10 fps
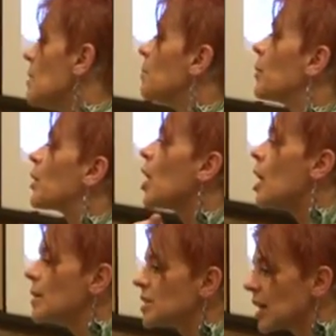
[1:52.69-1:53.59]
But we're
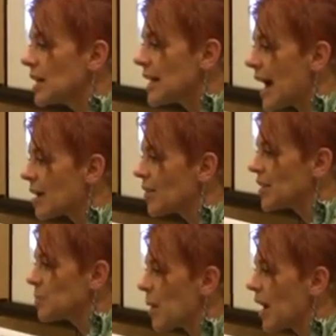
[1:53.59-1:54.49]
always going to tackle
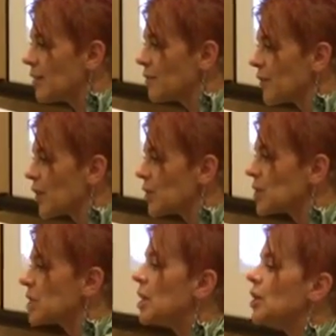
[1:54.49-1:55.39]
the spine
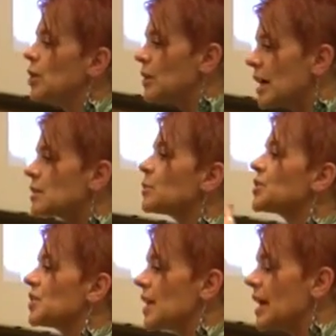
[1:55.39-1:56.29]
first. You guys will
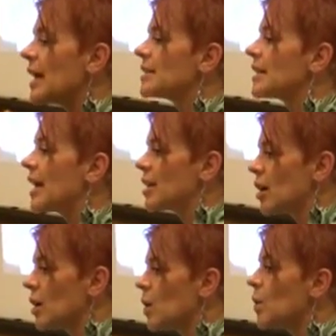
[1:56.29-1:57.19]
see as I
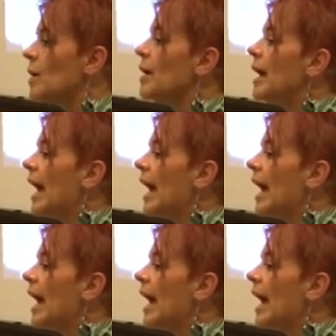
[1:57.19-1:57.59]
go.